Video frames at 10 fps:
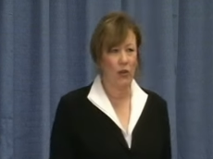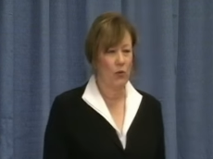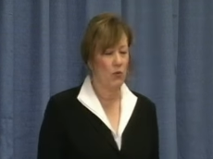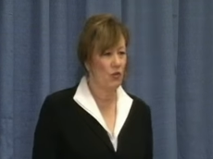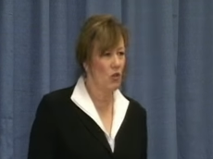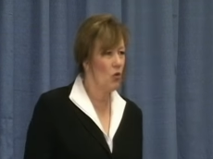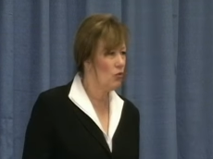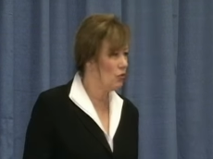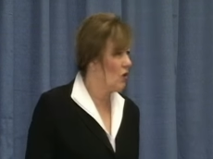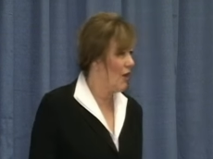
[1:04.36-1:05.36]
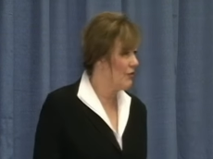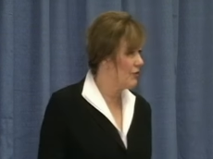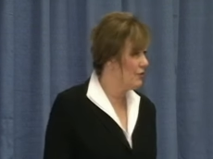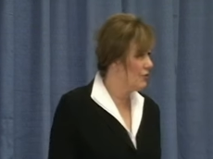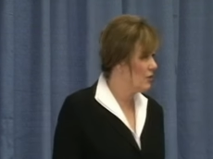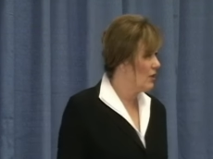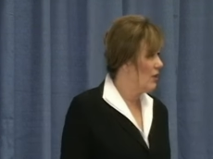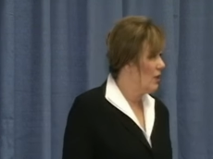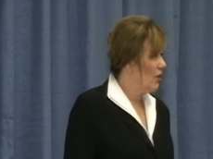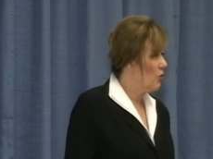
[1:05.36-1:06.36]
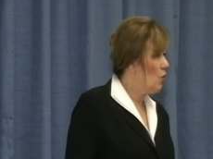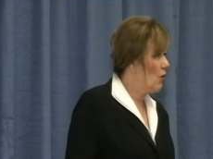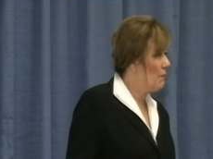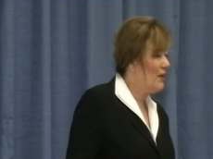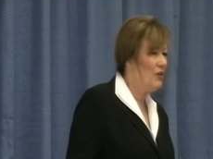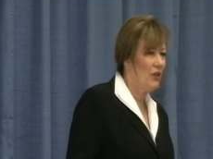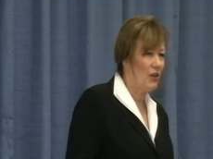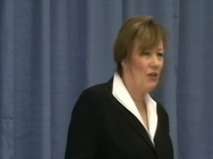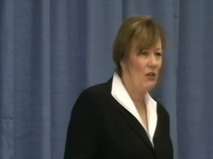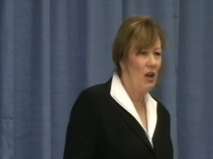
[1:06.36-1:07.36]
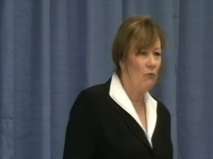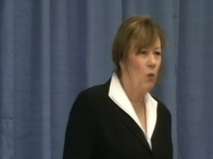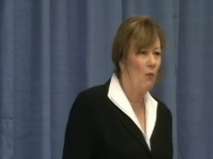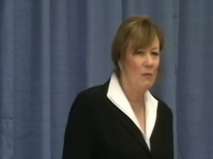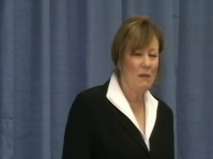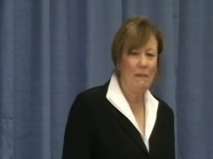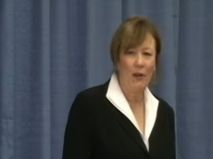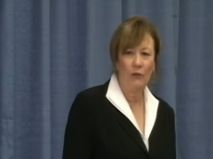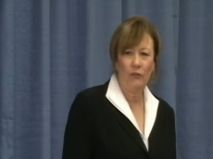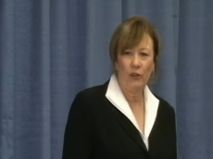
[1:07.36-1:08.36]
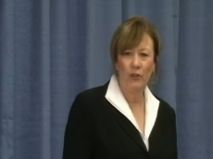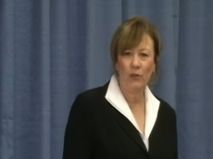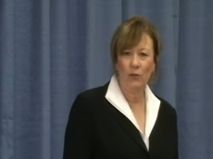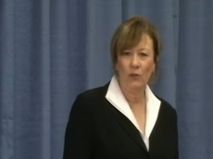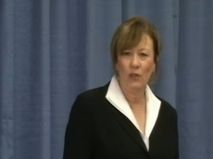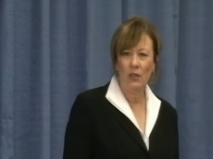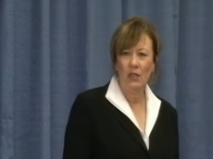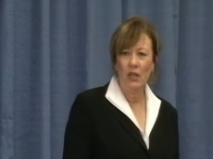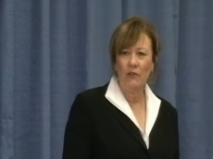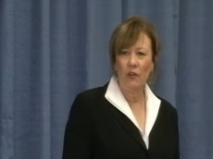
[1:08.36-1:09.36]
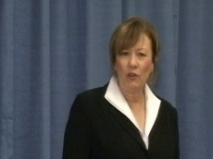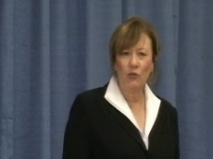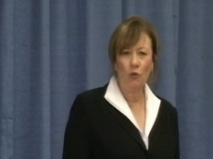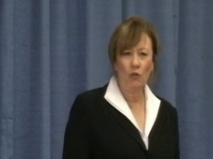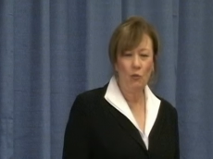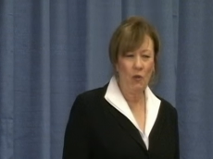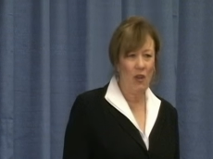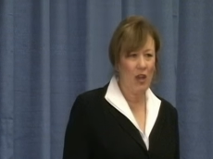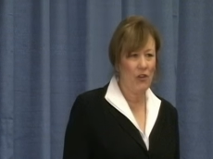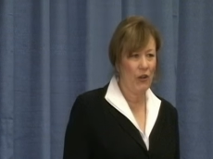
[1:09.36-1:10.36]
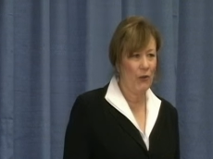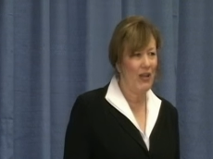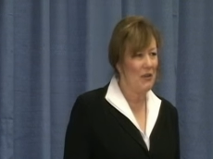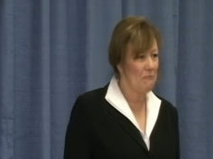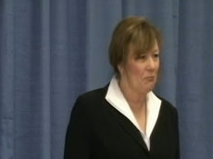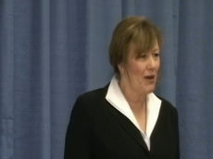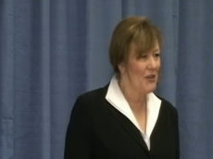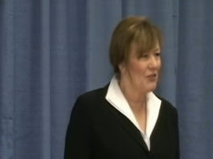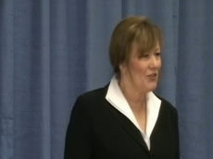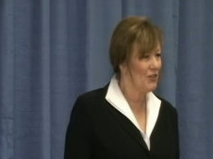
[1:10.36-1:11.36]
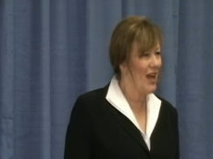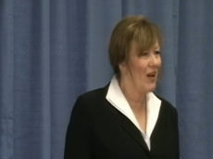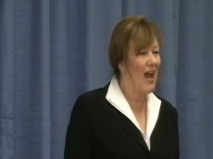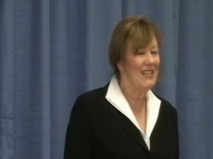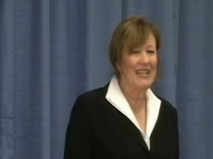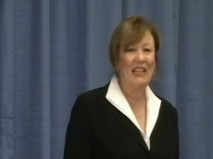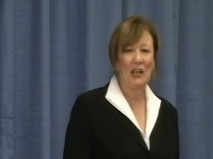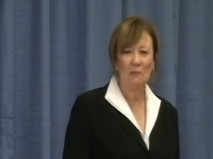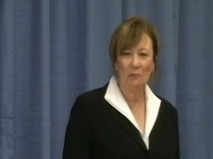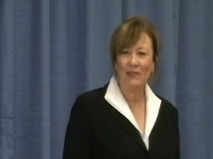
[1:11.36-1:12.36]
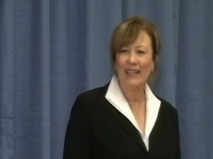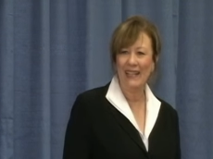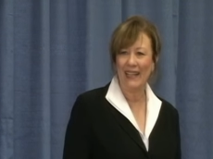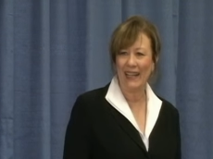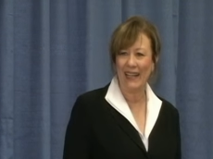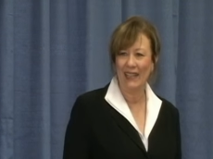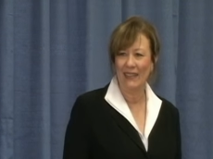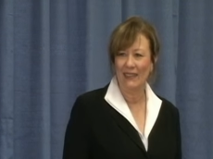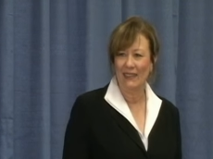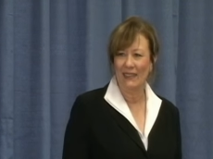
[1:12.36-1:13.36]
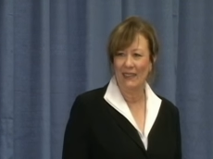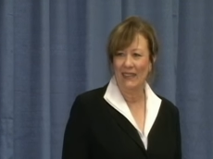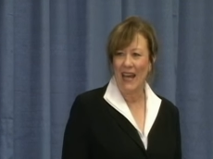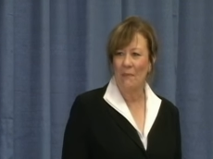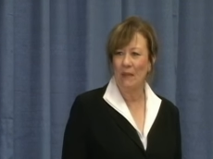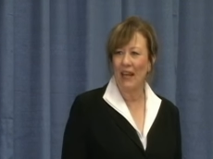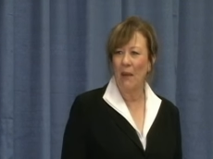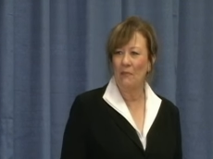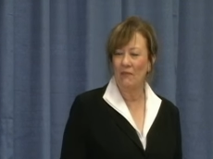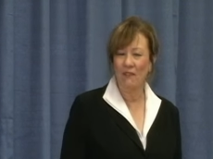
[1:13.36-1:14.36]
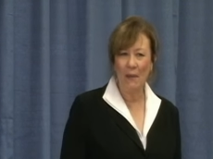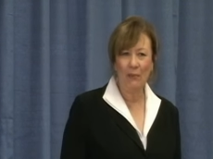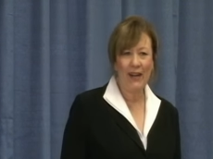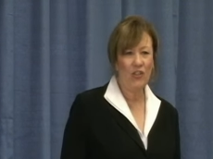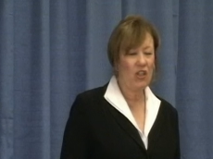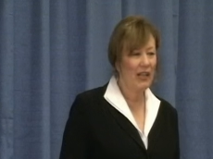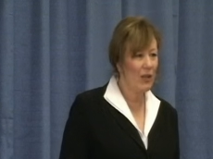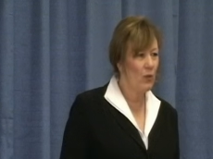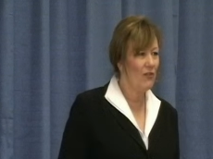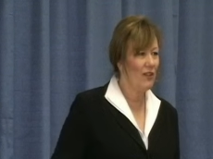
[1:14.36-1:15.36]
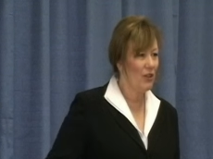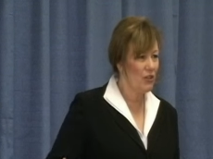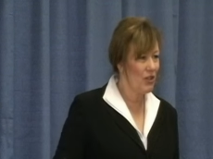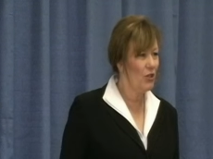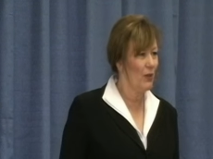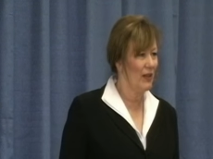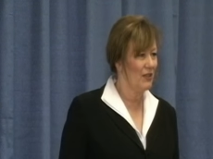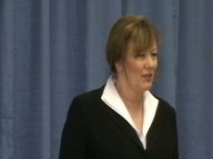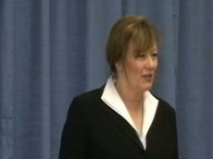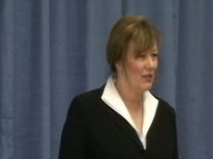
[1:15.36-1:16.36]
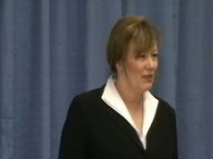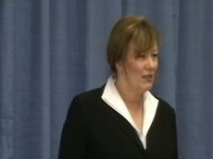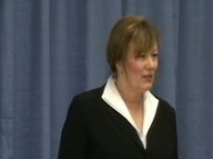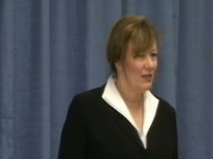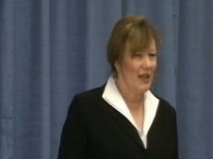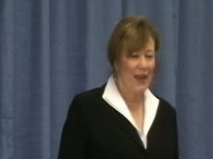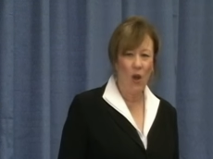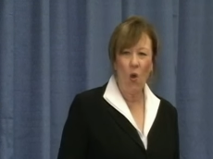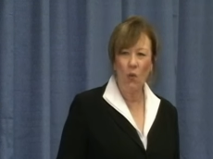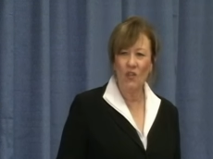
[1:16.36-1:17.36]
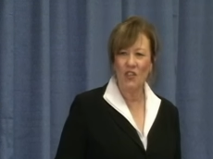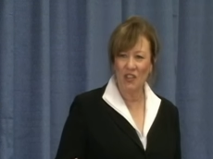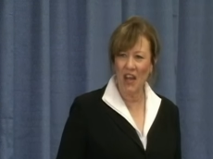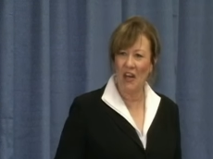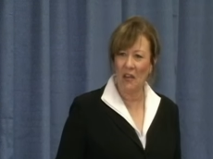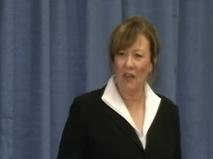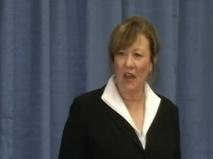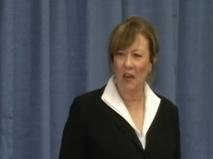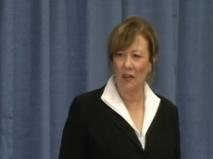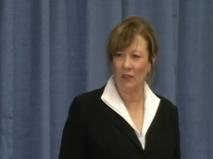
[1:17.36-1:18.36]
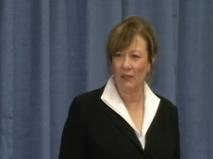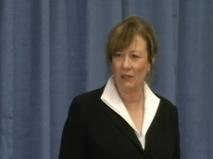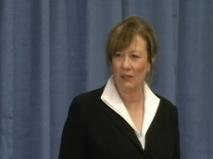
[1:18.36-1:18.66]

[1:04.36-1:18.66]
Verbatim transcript: you so trusts your opinion of what would be better for you that the source within you embraces that idea completely and becomes a vibrational equivalent to it and holds steady there